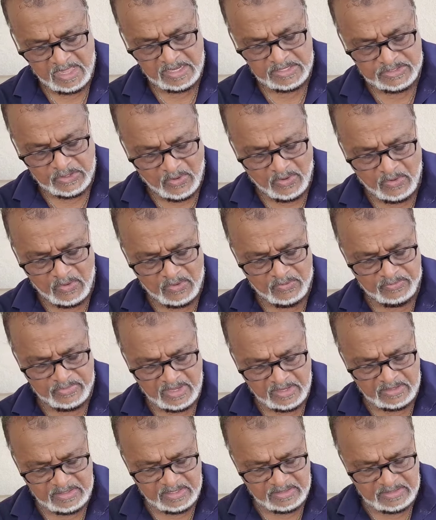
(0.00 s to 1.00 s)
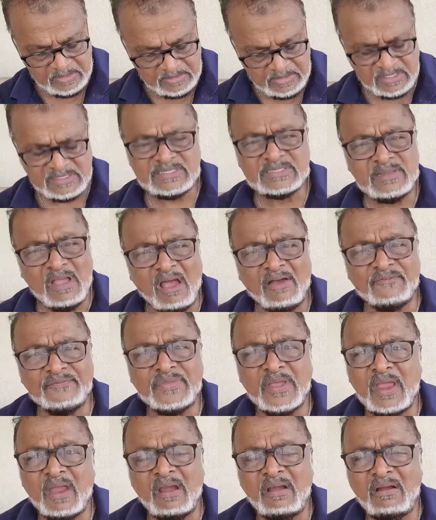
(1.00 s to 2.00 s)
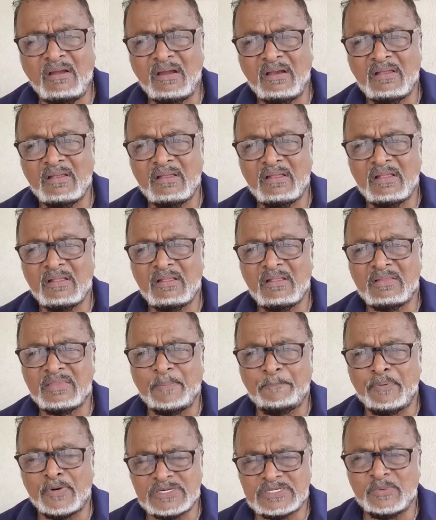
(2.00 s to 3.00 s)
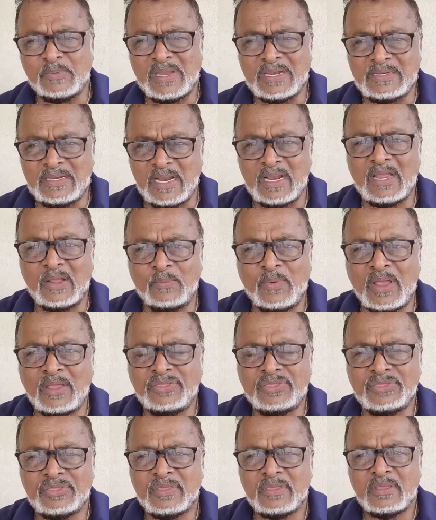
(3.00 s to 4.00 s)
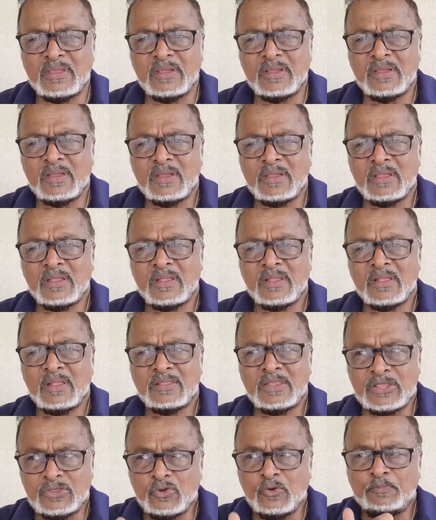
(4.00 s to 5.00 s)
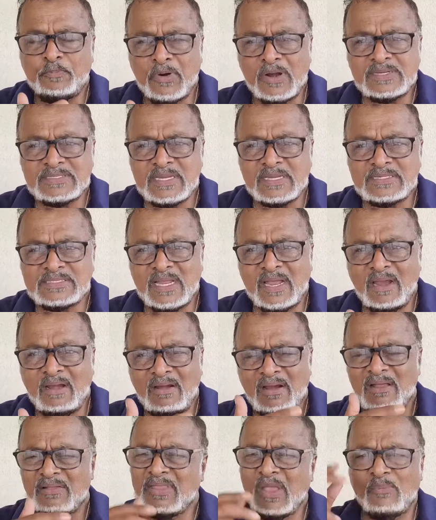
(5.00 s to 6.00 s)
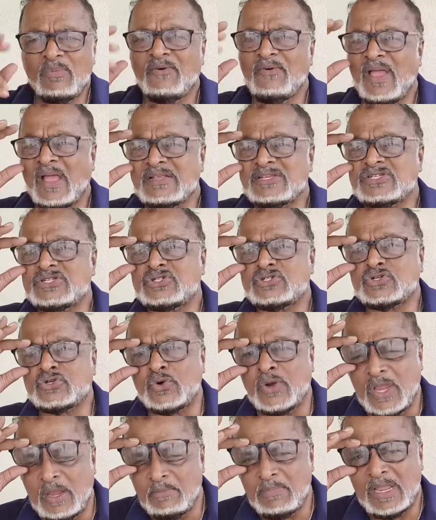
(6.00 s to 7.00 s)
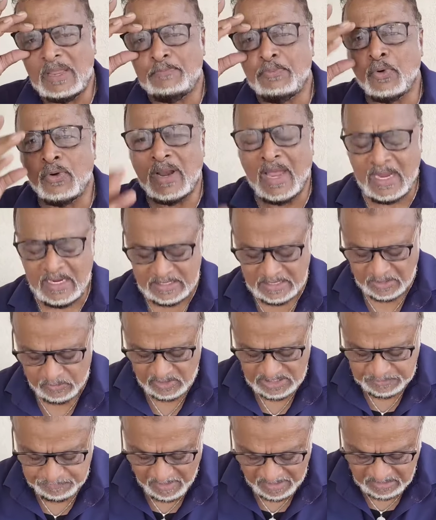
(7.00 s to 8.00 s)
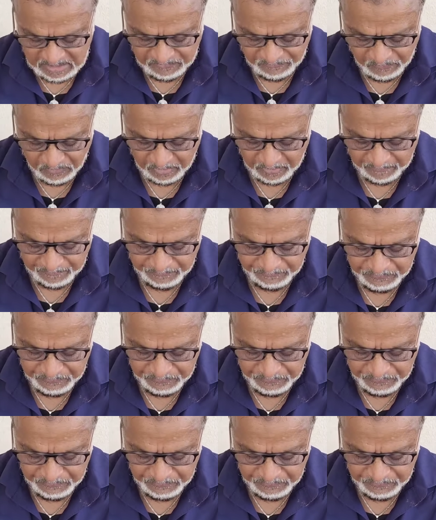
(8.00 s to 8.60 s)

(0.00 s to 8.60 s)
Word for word: So the, the, the staff there, the person we're dealing with, the two persons there, they were extremely polite and respectful.